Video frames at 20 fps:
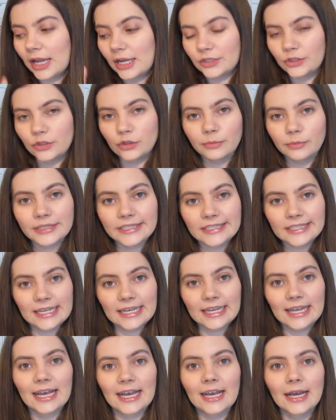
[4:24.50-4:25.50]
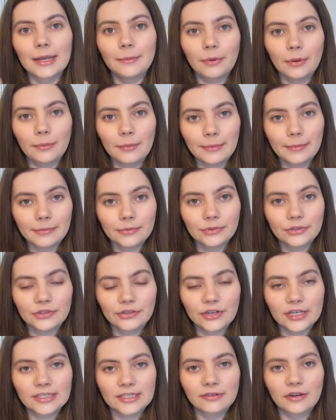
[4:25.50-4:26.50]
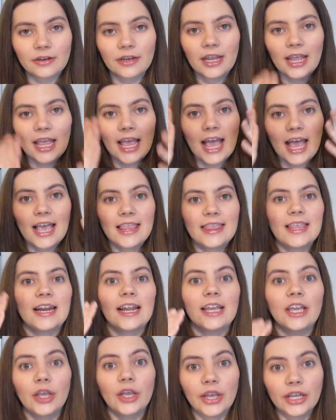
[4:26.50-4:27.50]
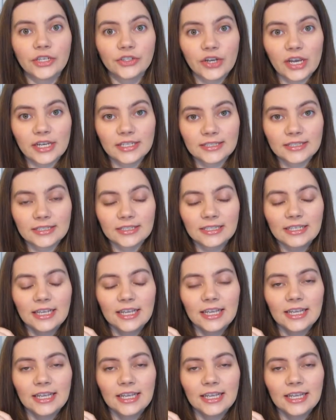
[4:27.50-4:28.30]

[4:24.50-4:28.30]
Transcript: do all my skincare, I put my moisturizer on, and then I go get dressed.